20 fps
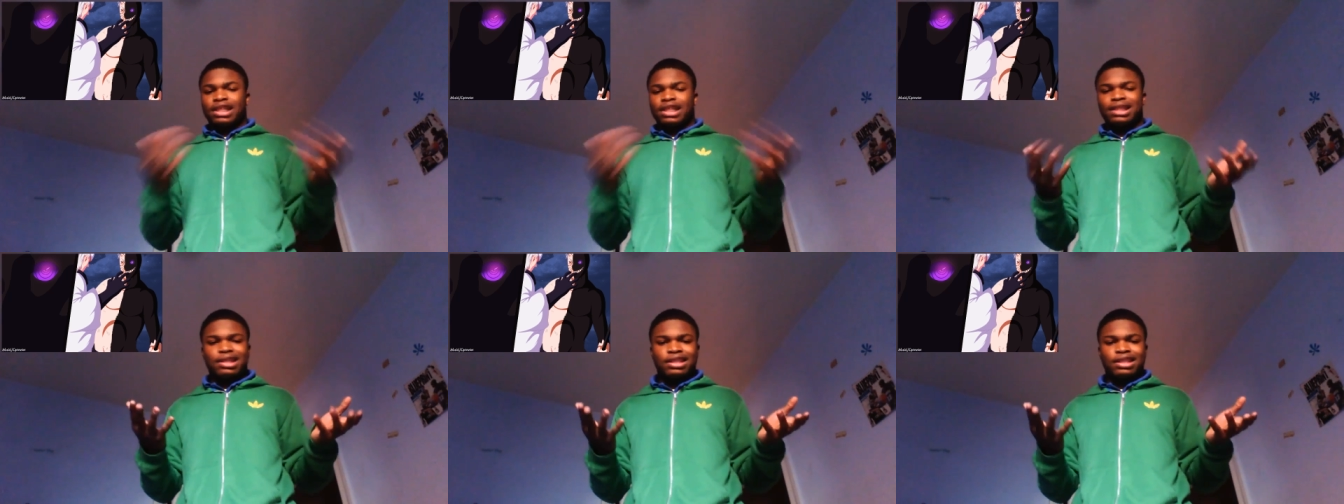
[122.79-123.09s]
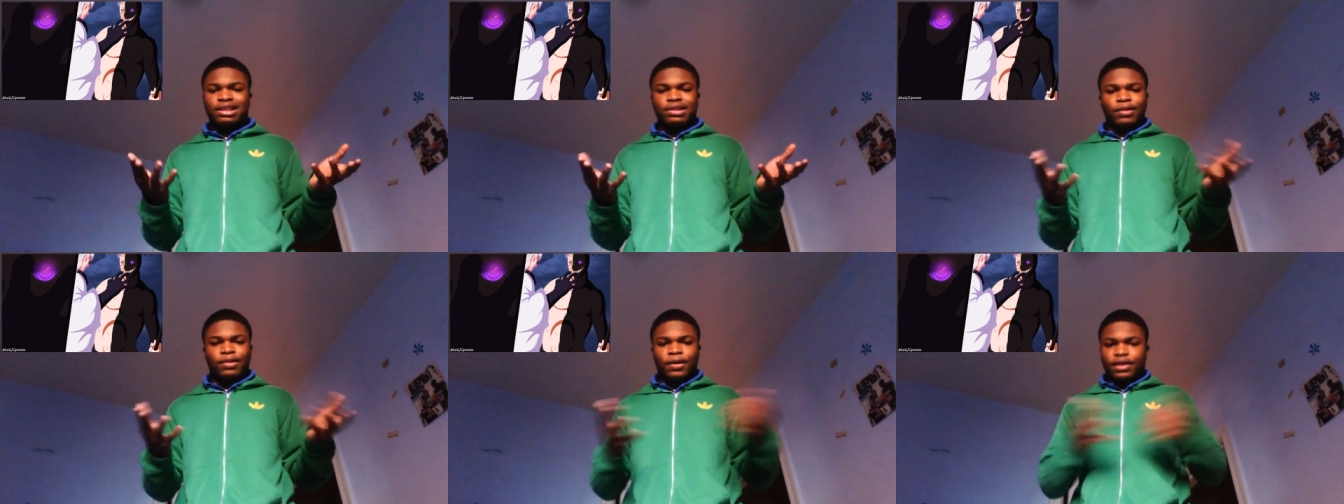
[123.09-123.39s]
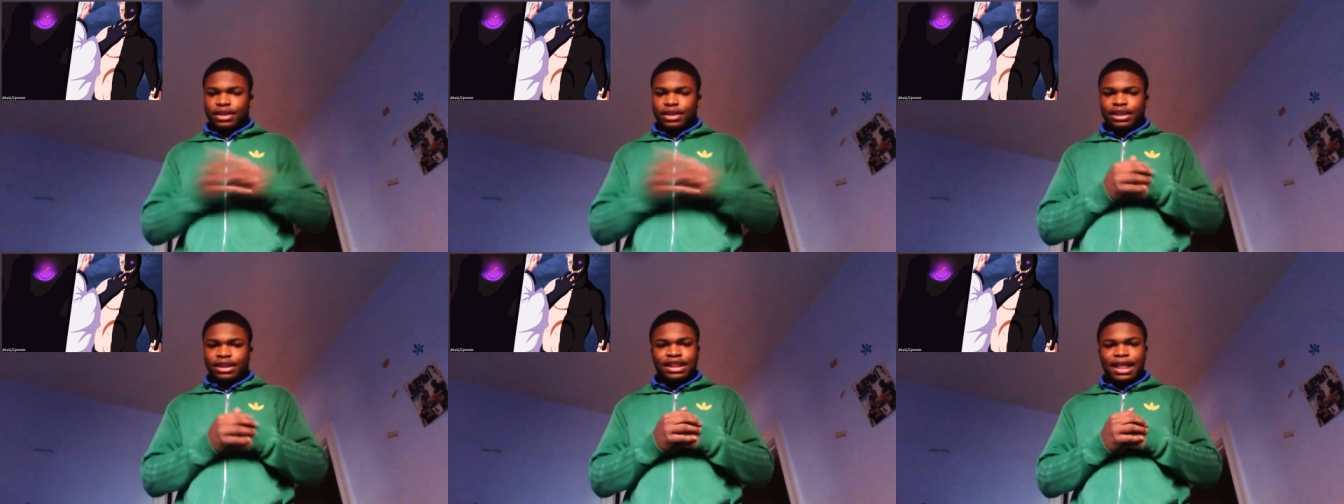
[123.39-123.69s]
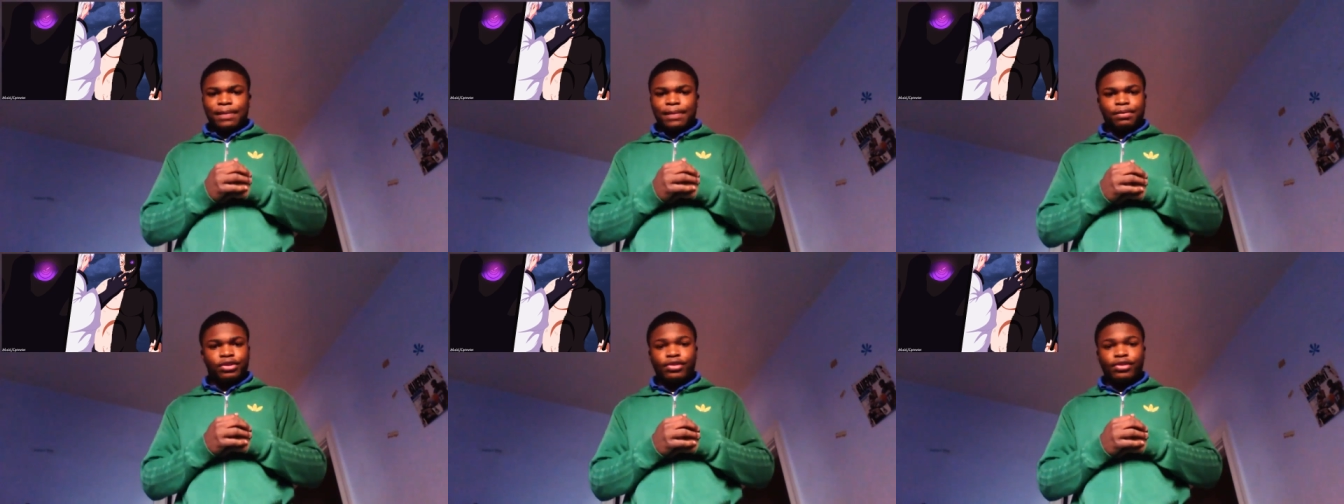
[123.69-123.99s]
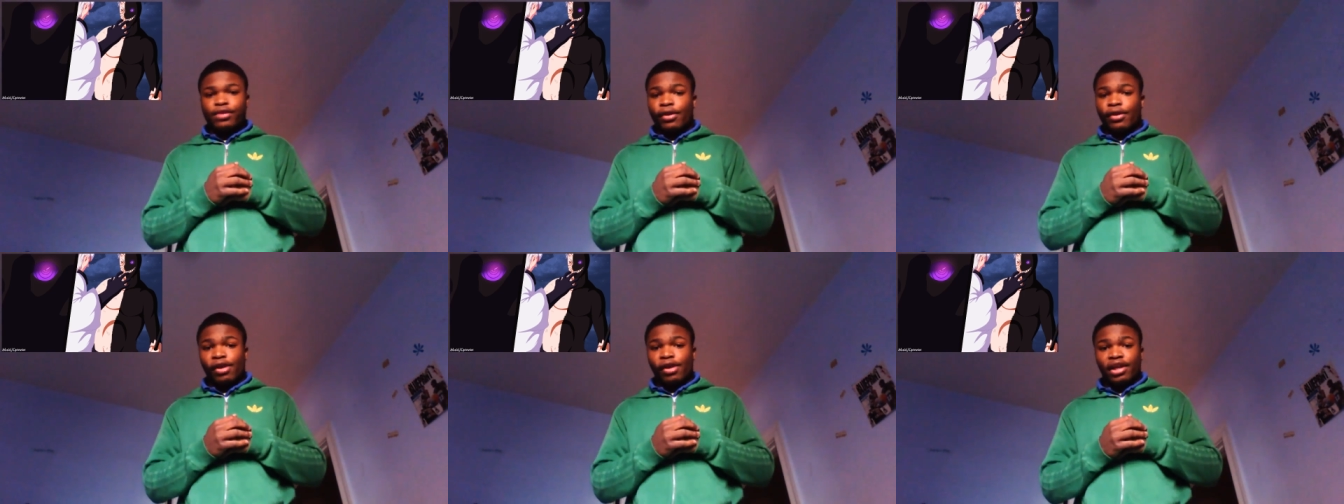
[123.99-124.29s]
it, it's still the same
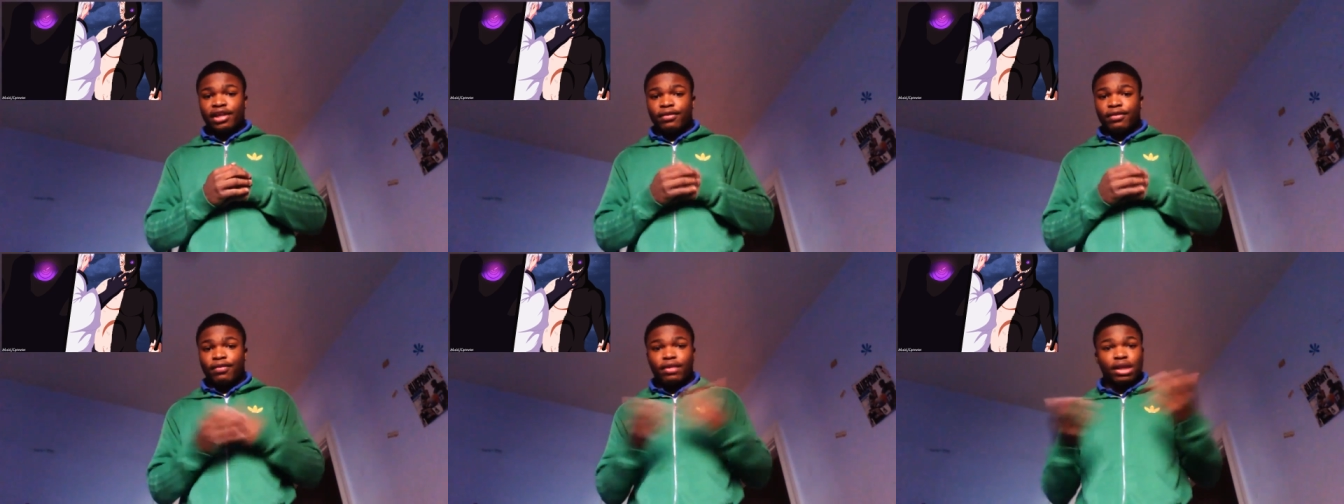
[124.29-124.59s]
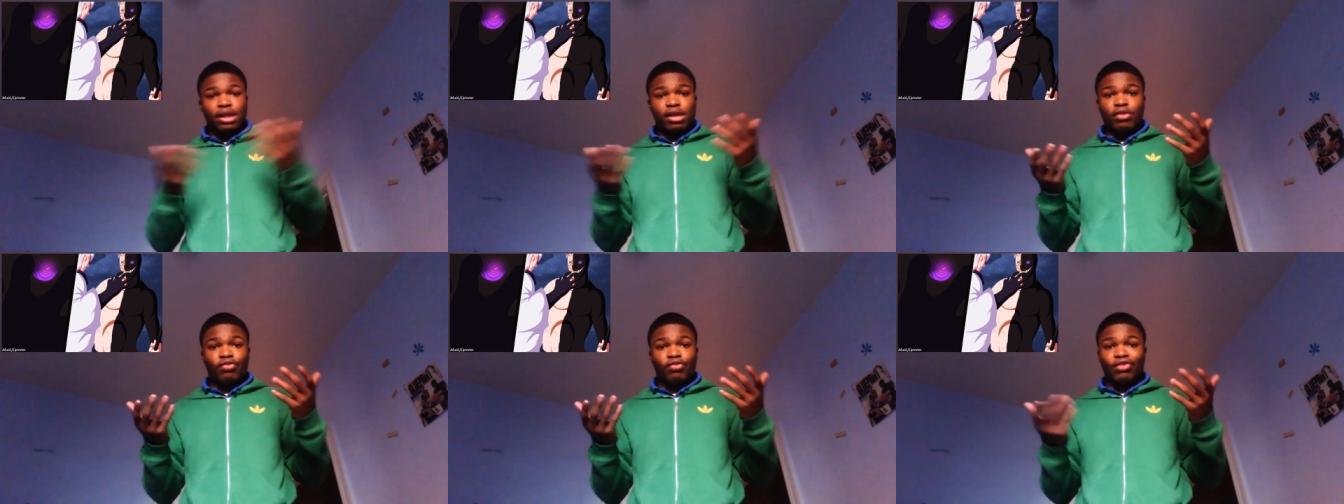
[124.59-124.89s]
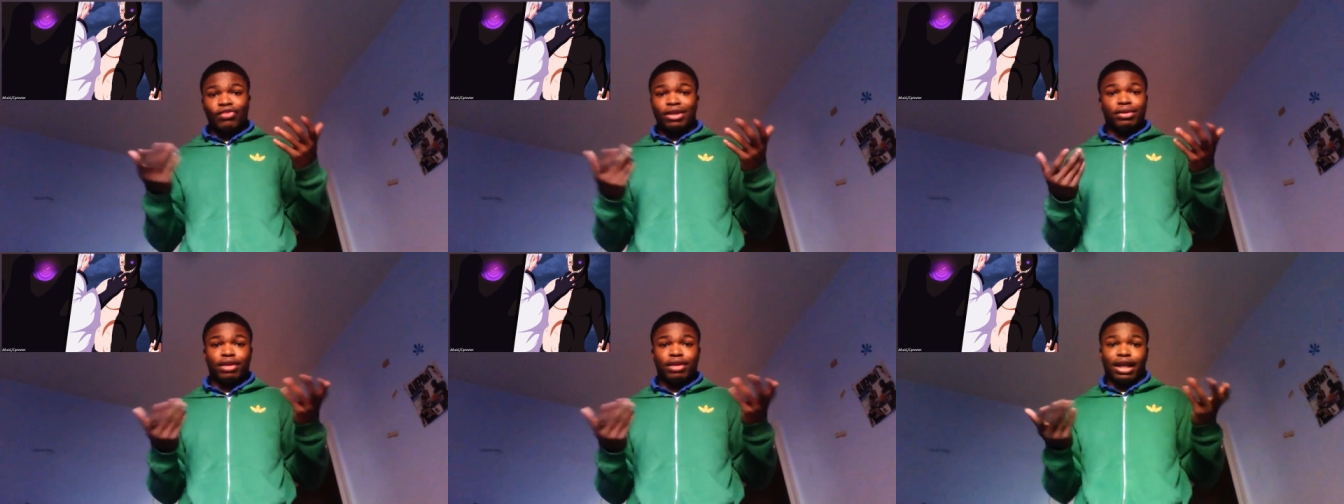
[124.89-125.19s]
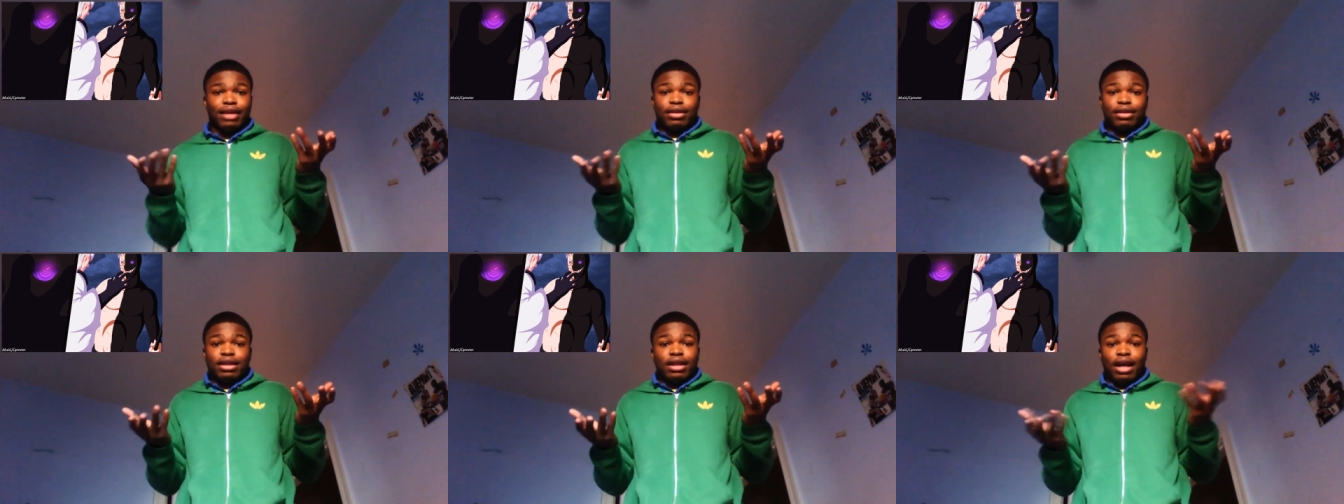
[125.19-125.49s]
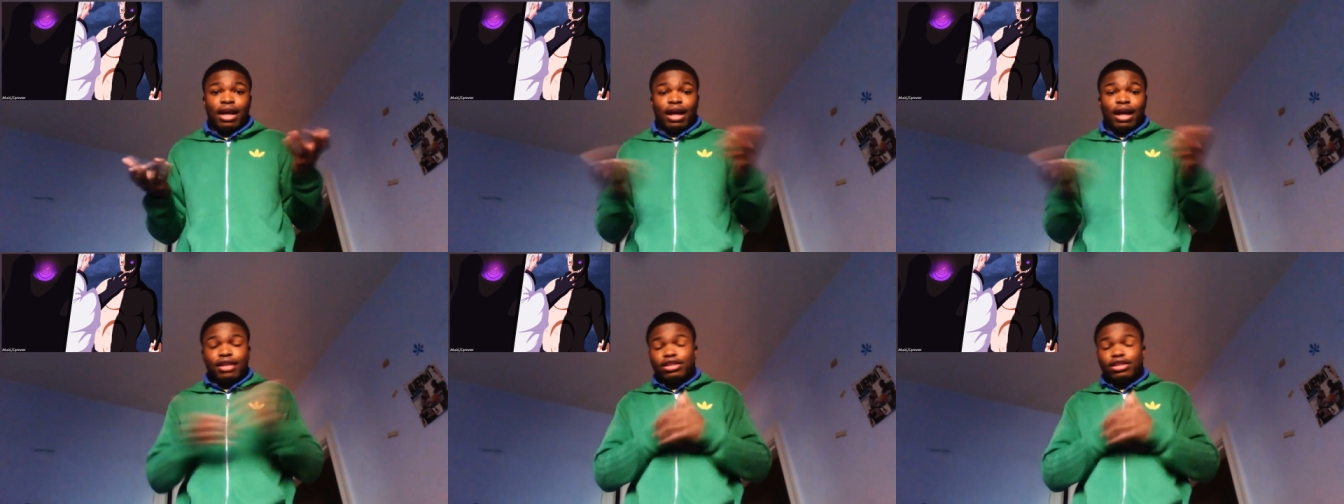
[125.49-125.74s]
strength, whether you like it or not.